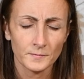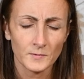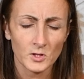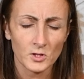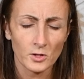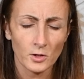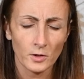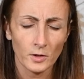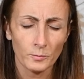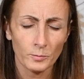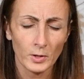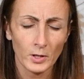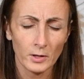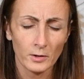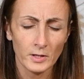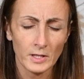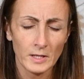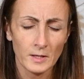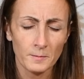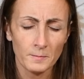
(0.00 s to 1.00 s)
Start at
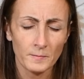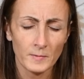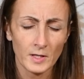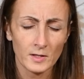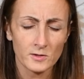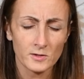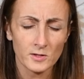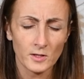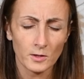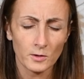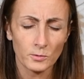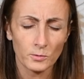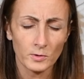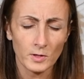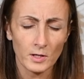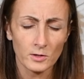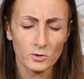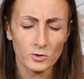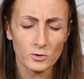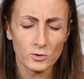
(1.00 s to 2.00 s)
perineum and suck through
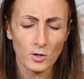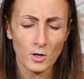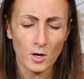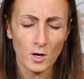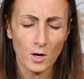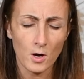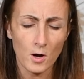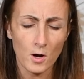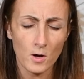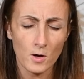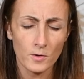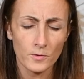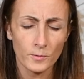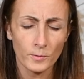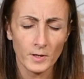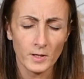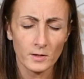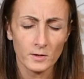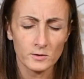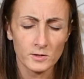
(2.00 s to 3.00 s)
that straw all the
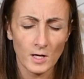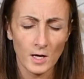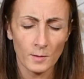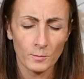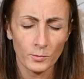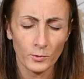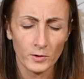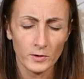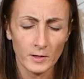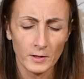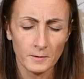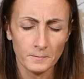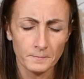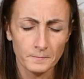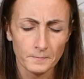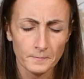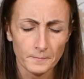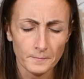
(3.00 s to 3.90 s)
way to the top. Breathe in.